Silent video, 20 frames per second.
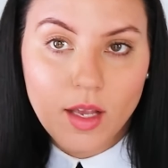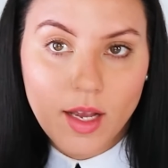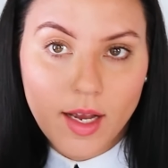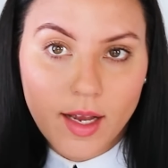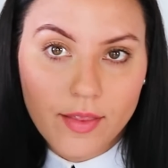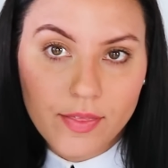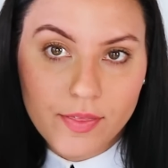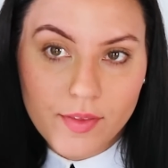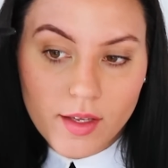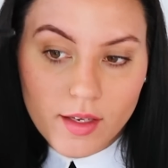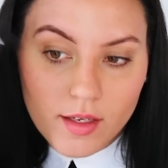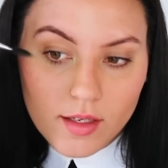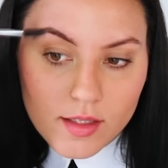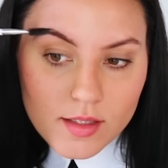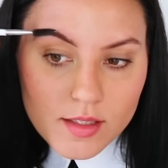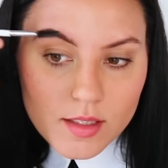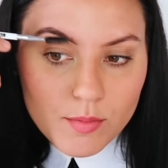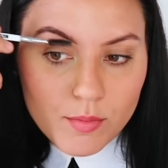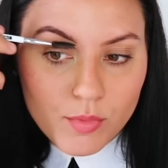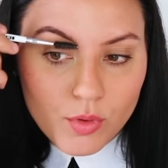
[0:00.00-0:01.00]
And then
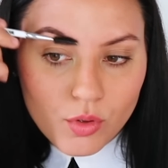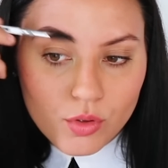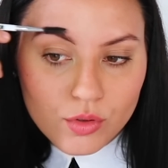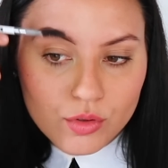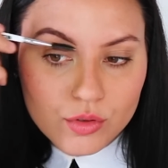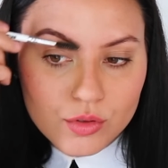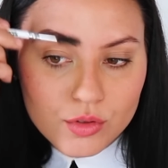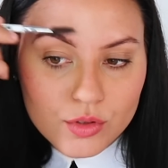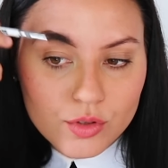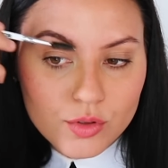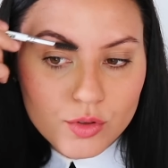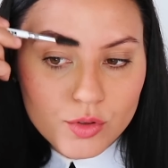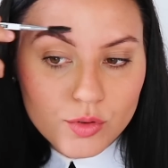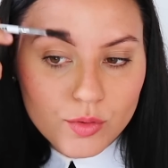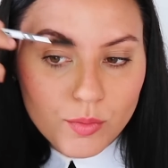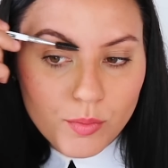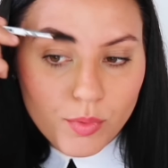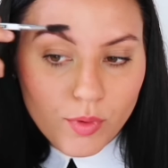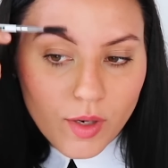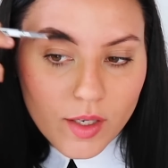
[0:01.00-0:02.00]
it's important to
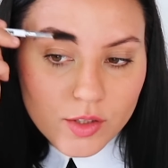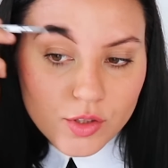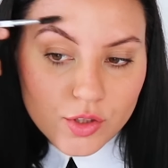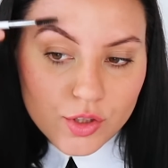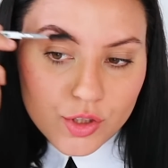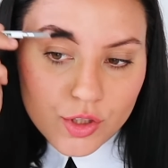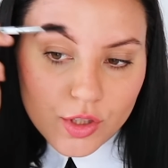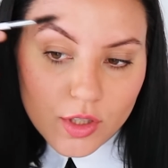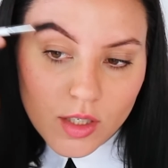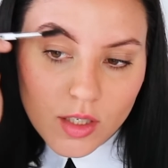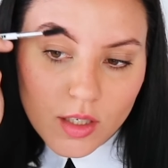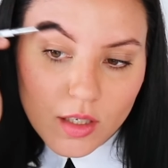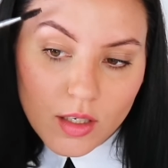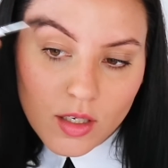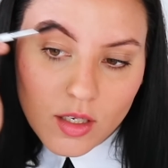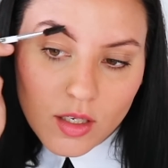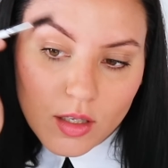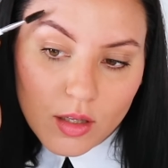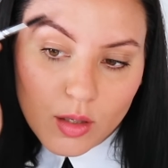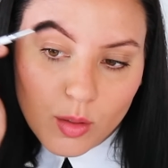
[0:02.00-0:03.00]
brush
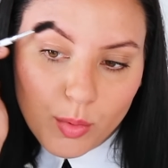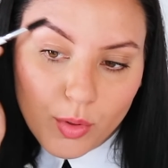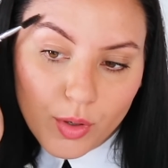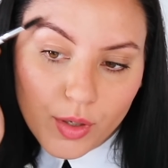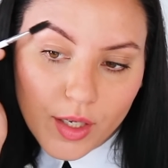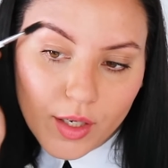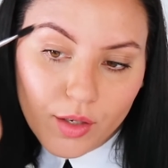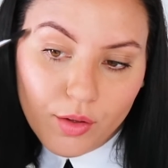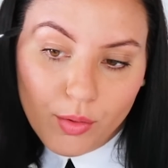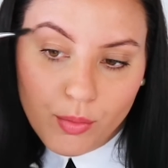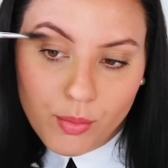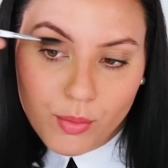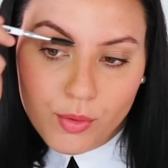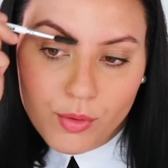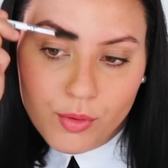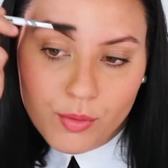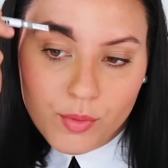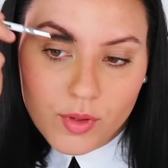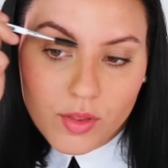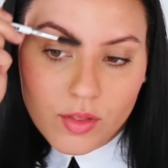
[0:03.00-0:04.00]
product
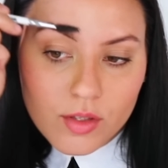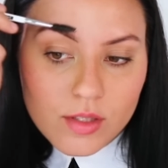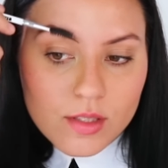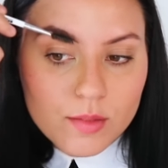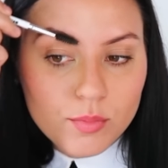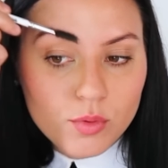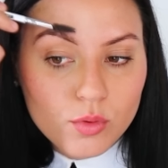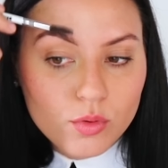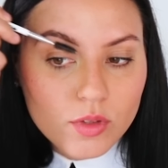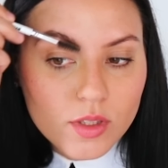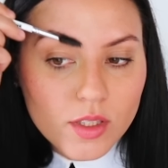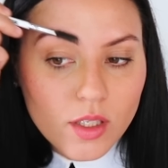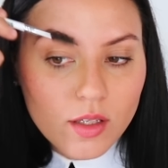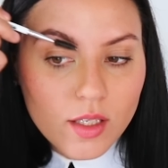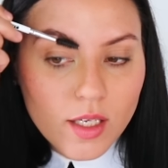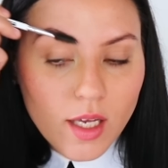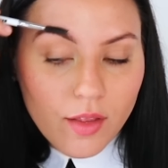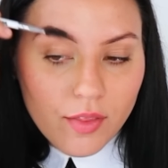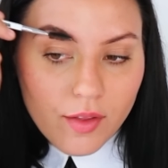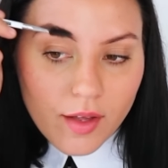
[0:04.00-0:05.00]
through with the spoolie on
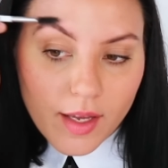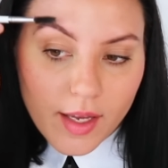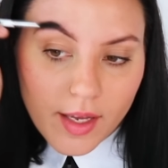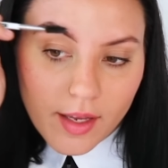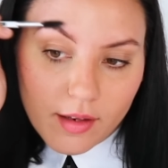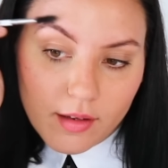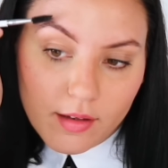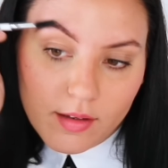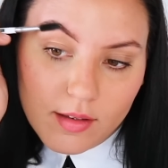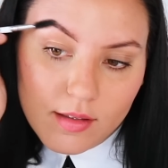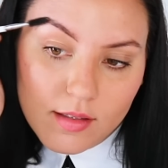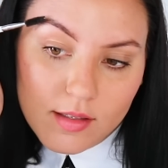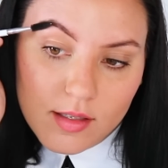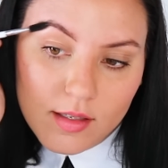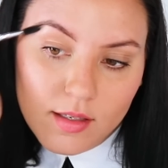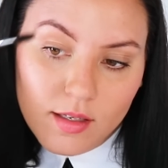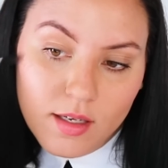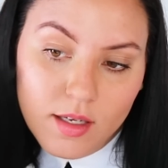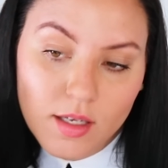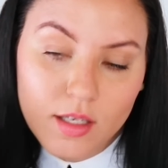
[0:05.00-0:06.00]
the other end
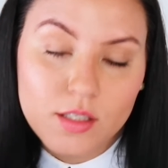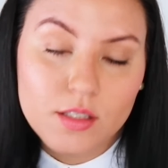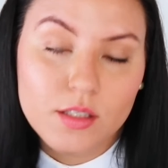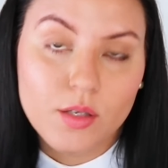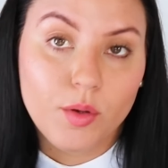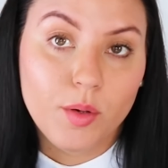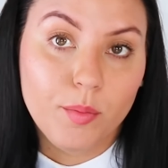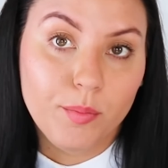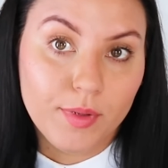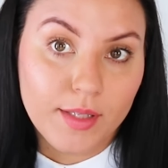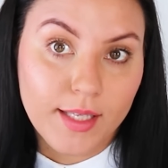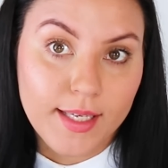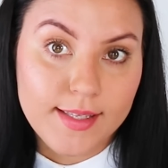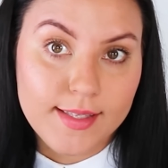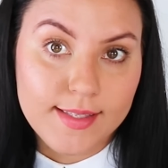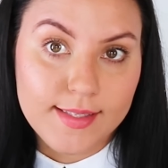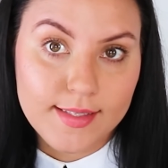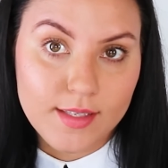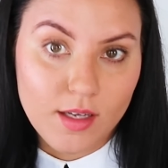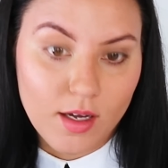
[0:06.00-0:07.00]
so it
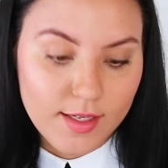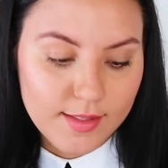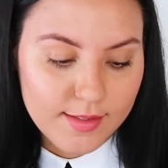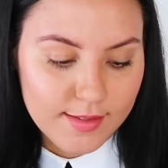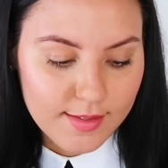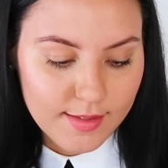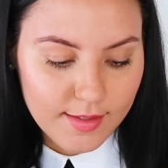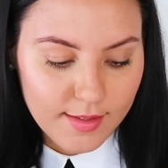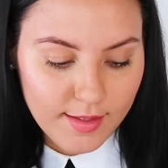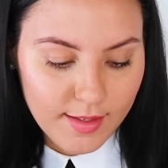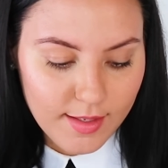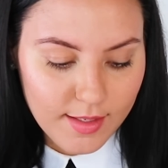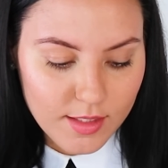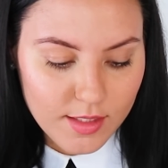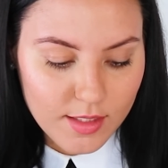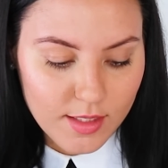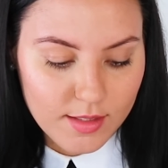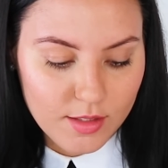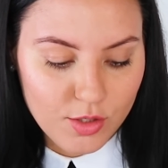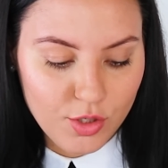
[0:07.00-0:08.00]
blends nicely and
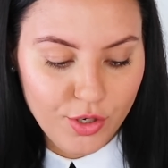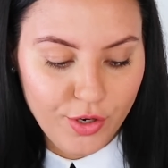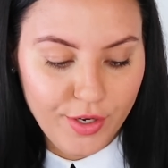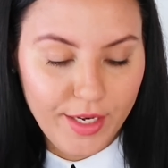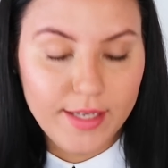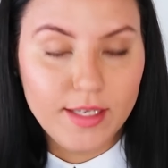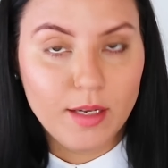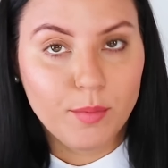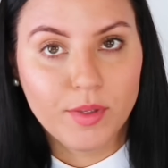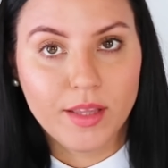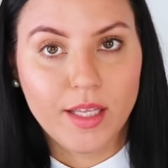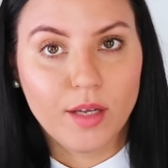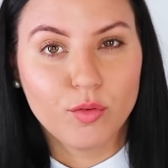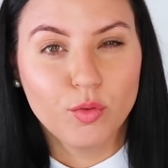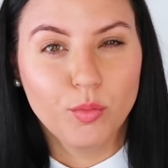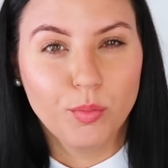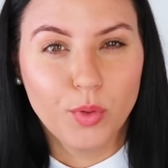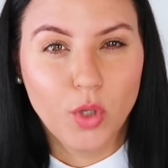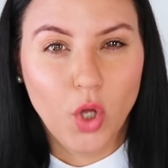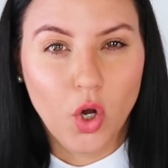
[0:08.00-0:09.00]
you don't end up with that
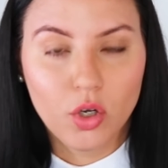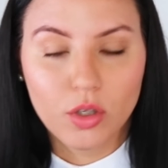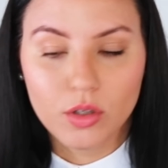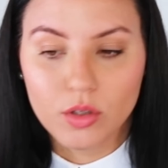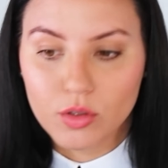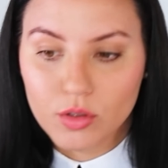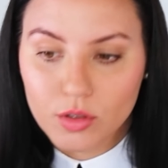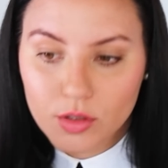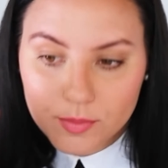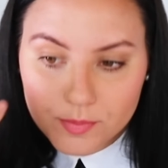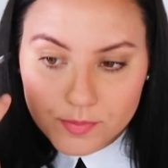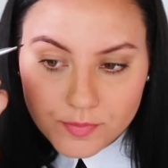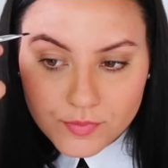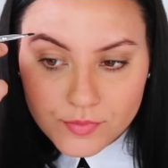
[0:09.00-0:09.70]
little block look.